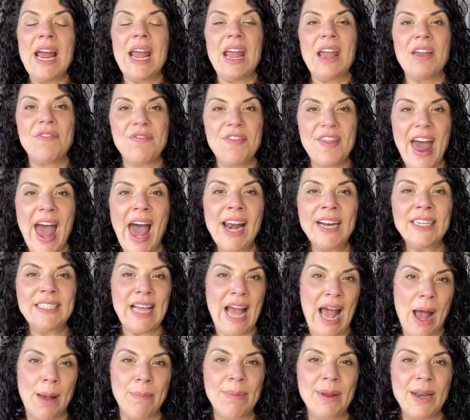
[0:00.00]
If that is
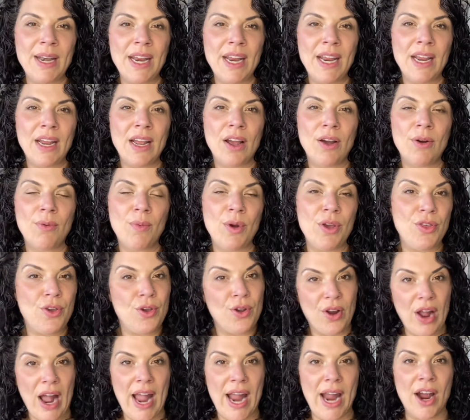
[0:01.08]
happening with
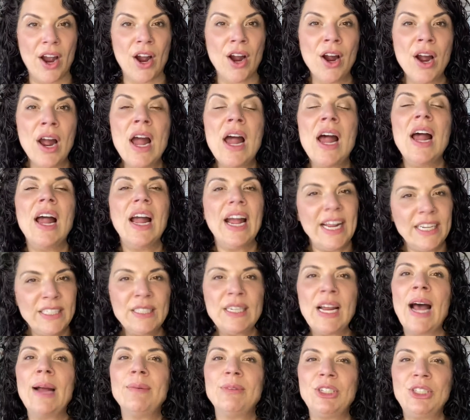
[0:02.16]
your hair, it's
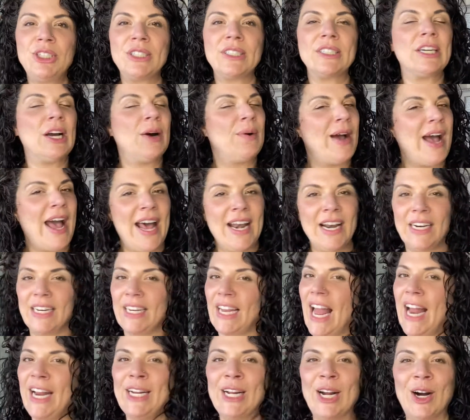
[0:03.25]
time to just go ahead and
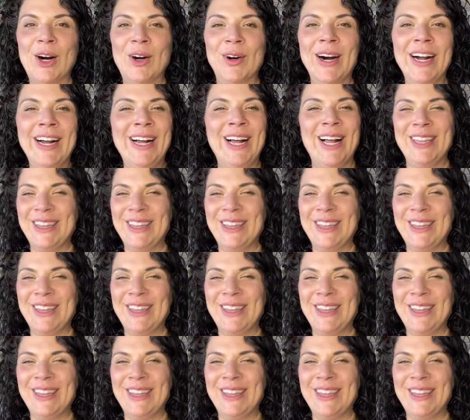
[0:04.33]
let go.